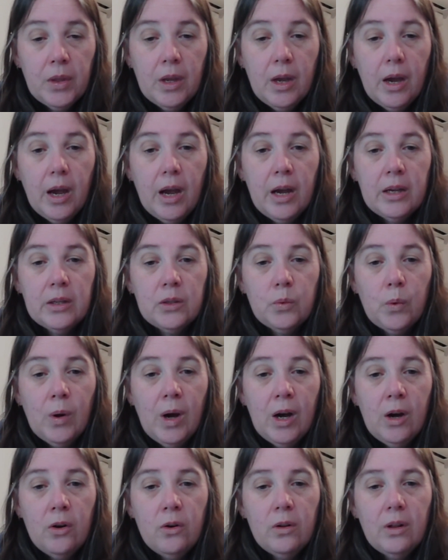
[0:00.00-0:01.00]
as
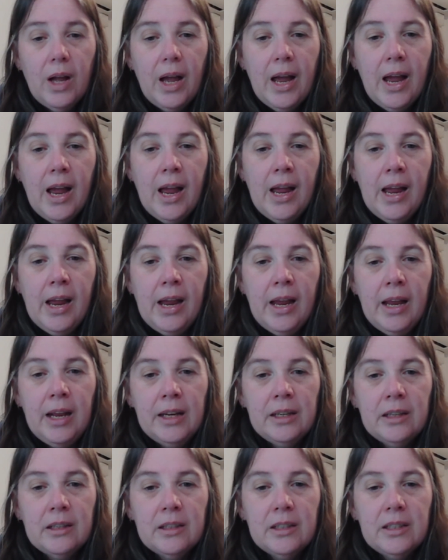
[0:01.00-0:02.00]
well,
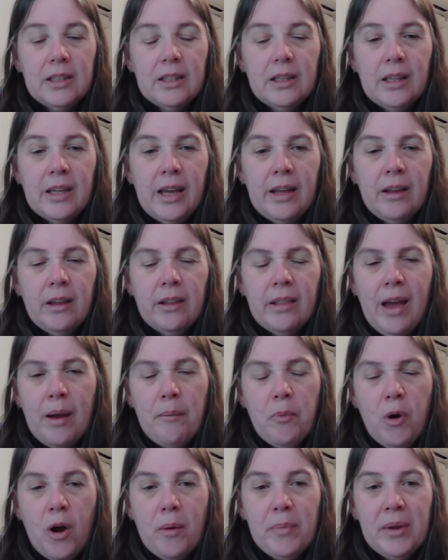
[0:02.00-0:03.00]
and that
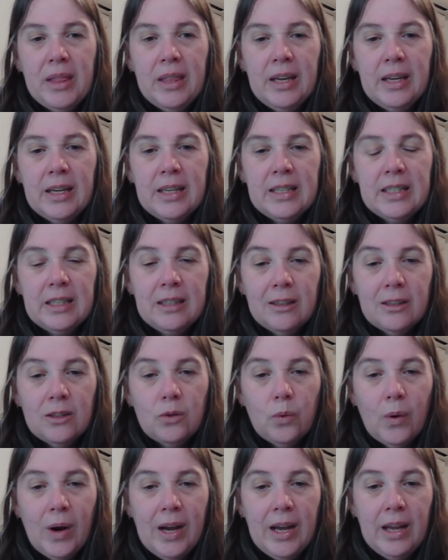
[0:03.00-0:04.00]
might be the
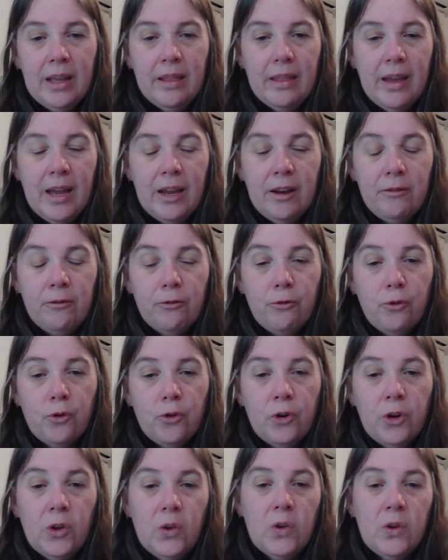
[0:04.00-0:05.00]
easiest way then
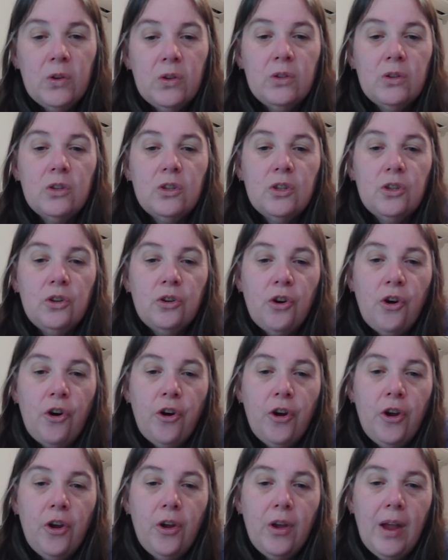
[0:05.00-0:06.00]
for you to
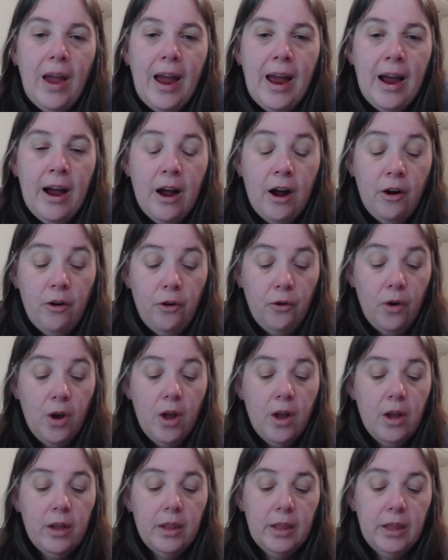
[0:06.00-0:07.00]
know how
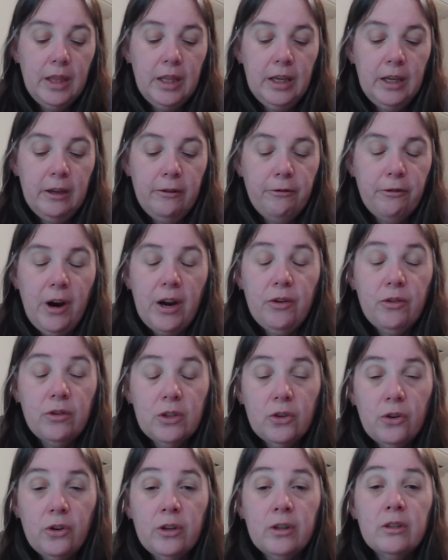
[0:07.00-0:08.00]
the
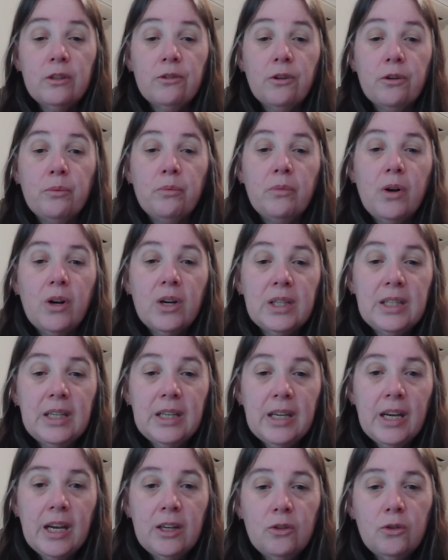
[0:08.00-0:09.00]
fragrance oils from Aussie
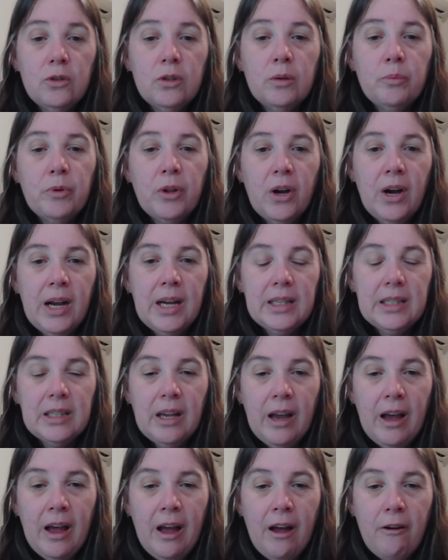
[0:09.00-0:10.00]
Candle Supplies
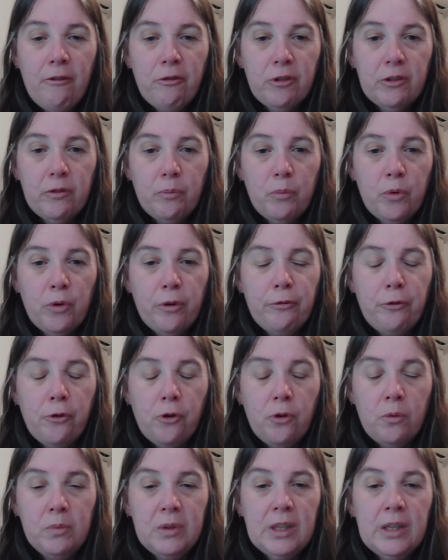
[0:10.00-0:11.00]
have
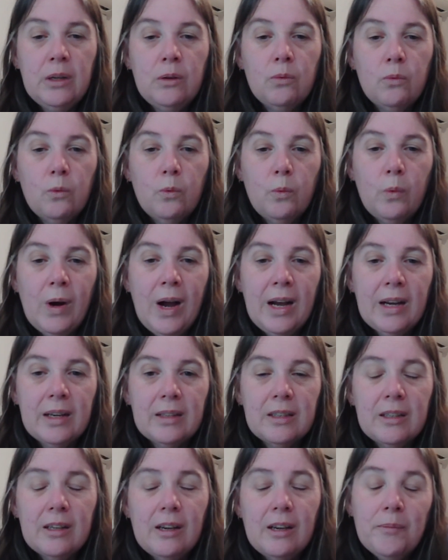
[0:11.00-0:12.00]
performed in
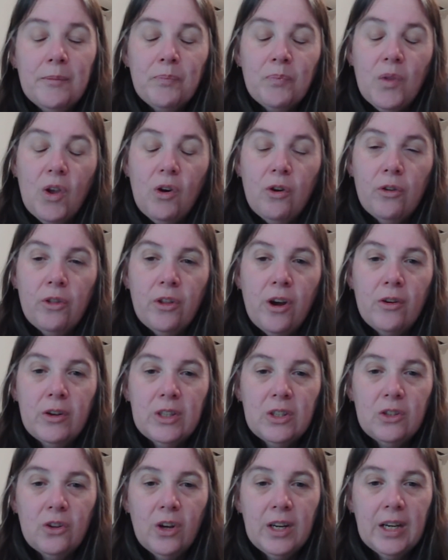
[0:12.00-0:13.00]
wax. Although
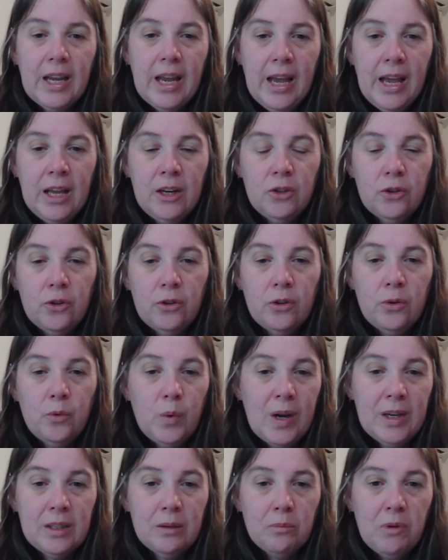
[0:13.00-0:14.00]
it's not a candle, a
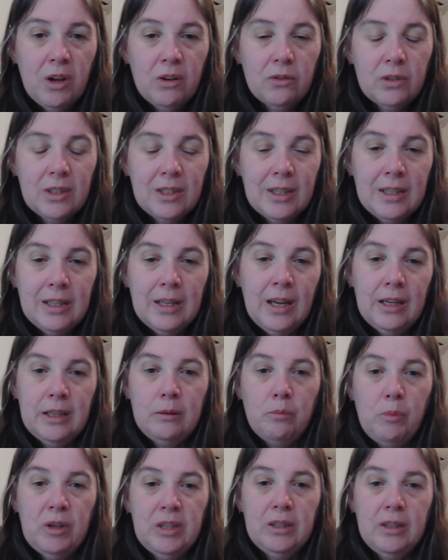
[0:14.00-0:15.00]
wax melt's the
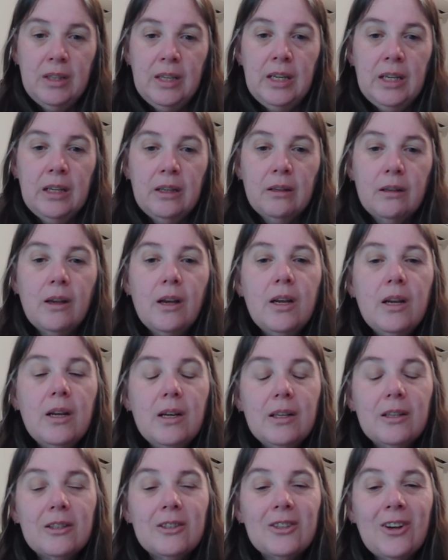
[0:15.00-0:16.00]
next best thing.
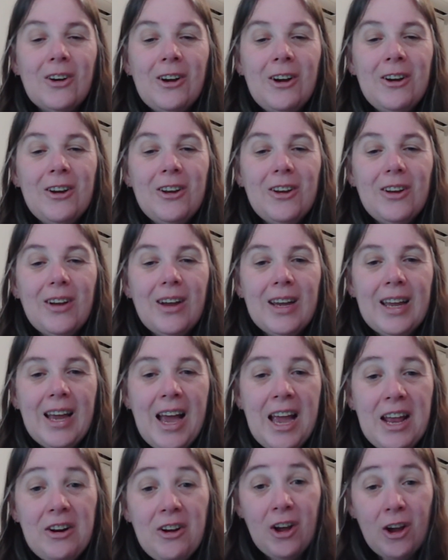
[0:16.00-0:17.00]
So
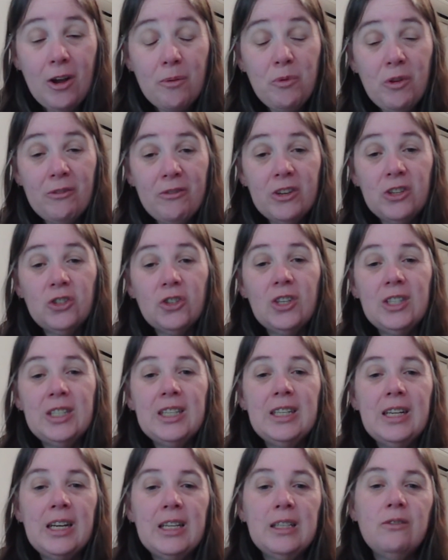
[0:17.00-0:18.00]
again, I hope you've enjoyed
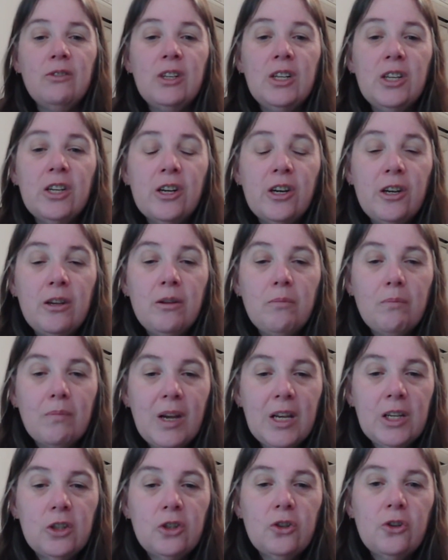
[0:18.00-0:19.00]
today's video.
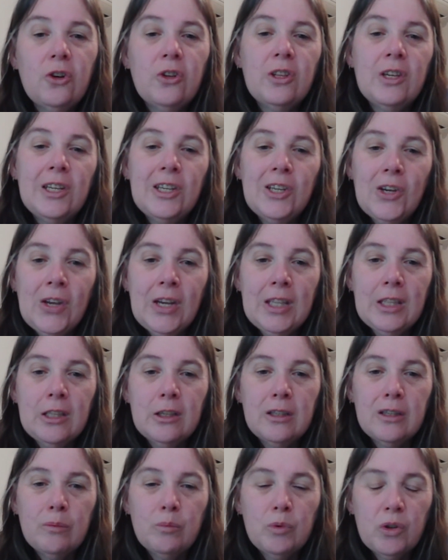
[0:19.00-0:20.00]
Make sure that you hit
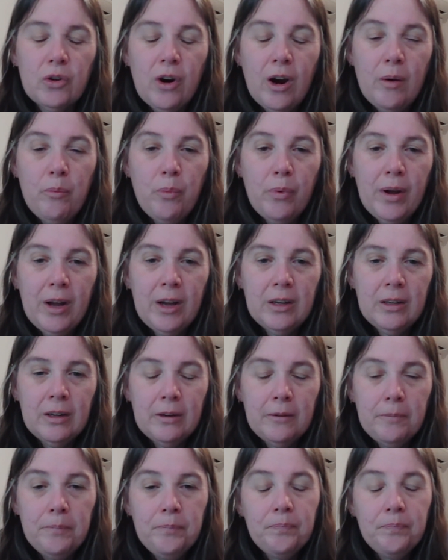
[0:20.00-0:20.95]
the subscribe button